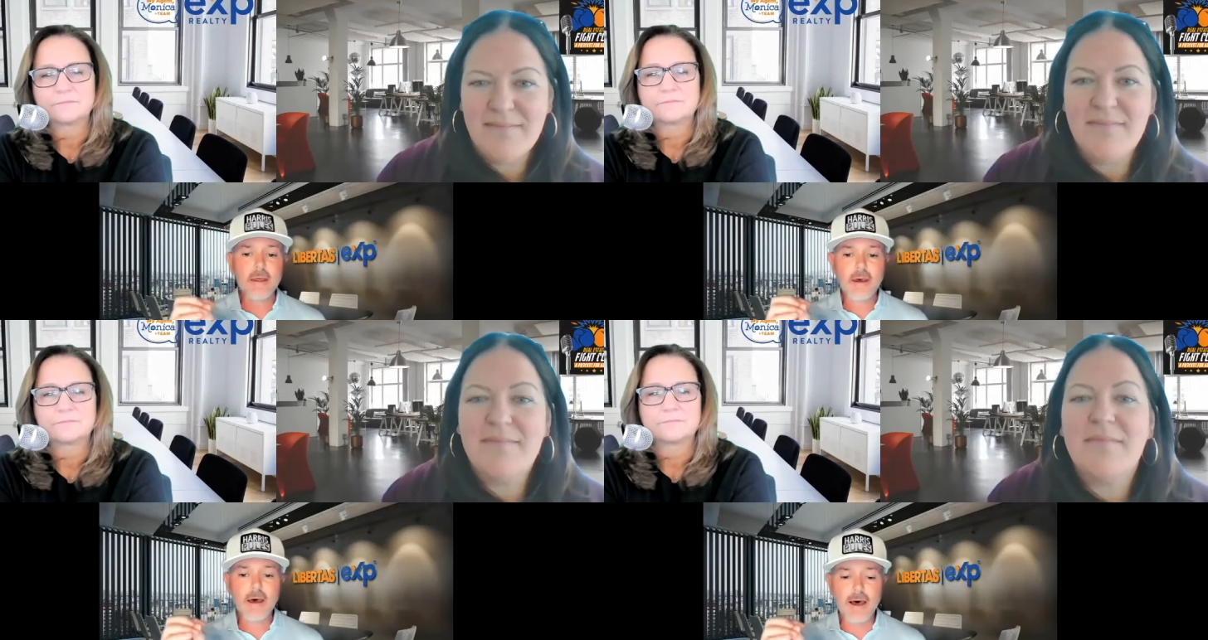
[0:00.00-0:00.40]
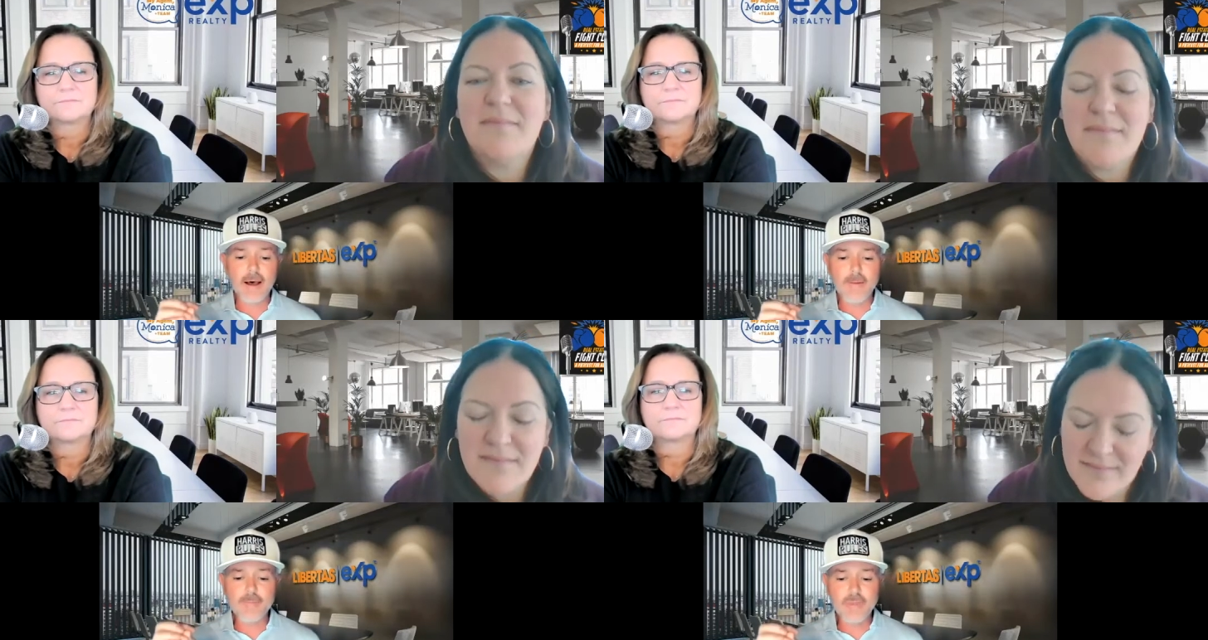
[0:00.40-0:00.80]

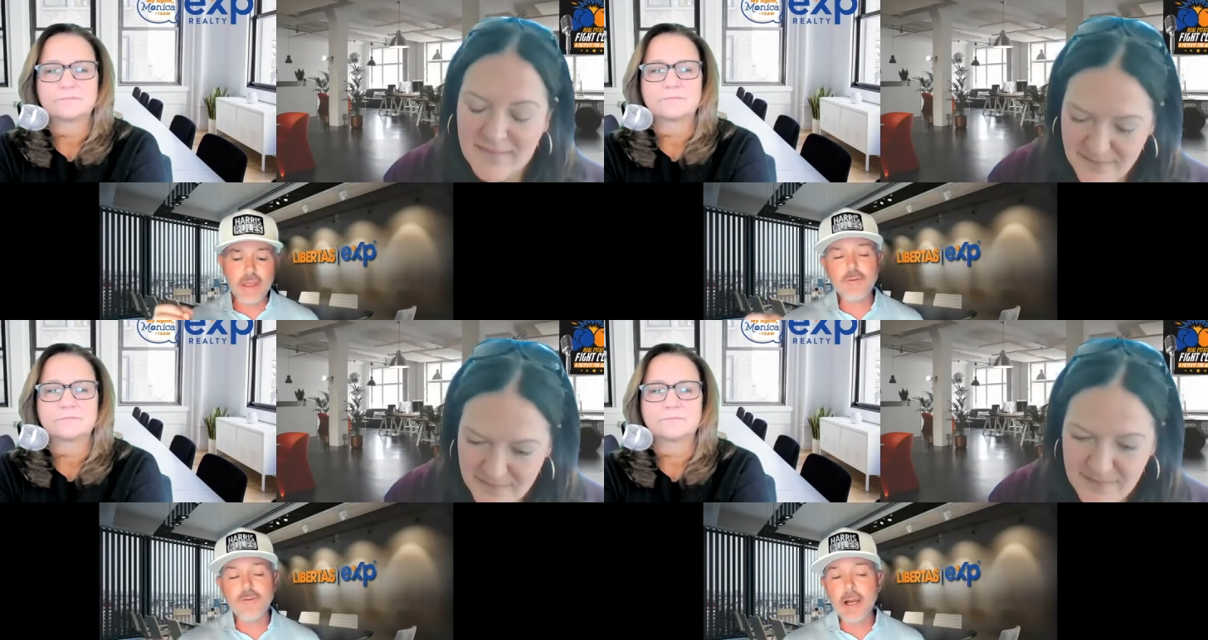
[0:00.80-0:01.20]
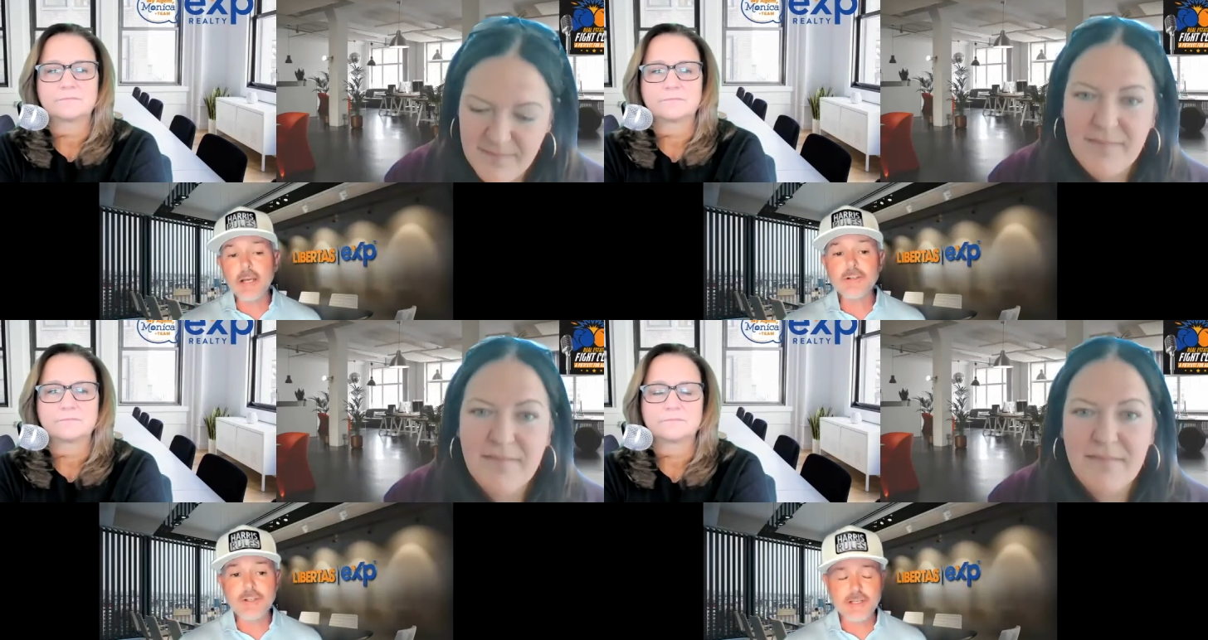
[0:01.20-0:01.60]
Speaker 1: um, it was very
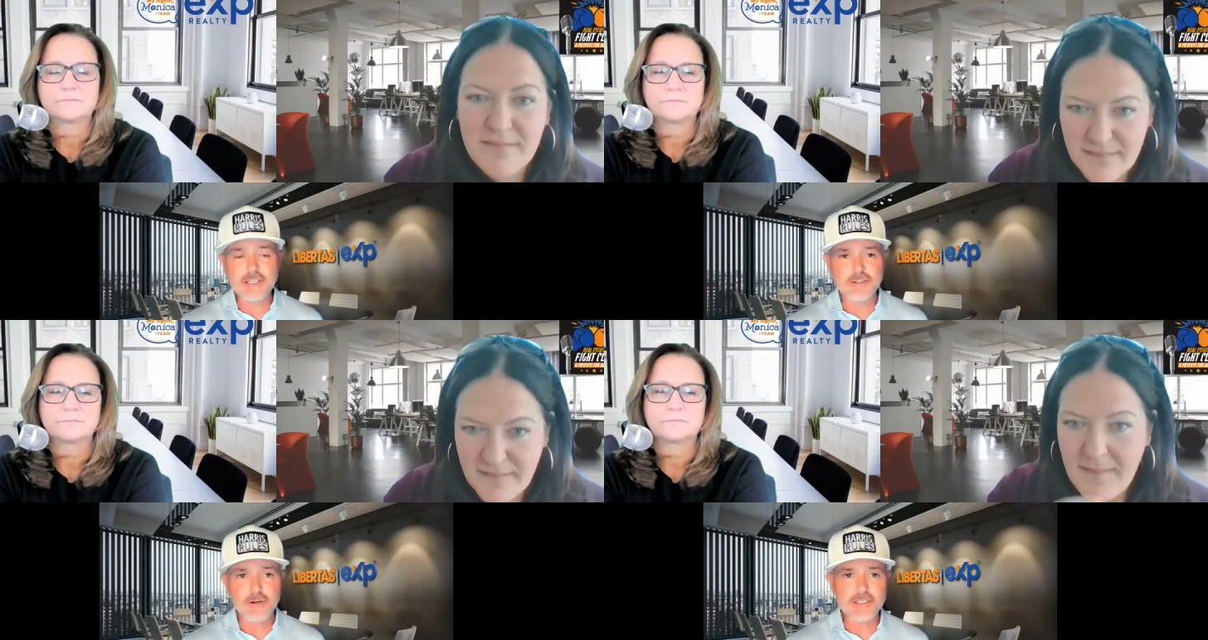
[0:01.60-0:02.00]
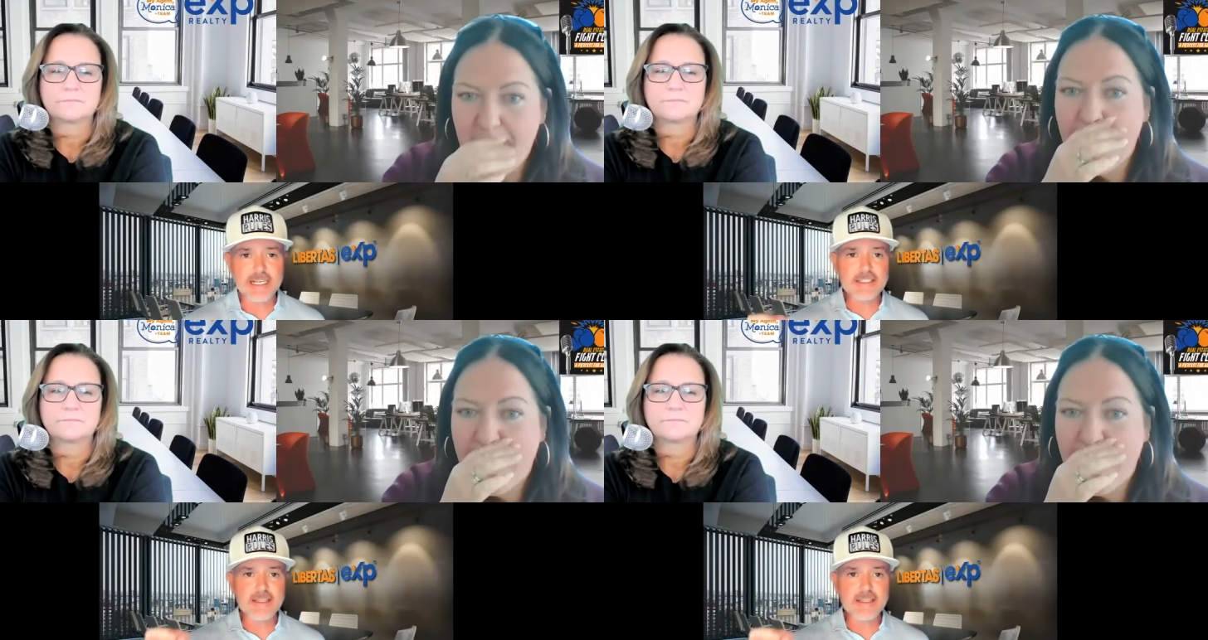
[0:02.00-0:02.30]
gratuitous towards us.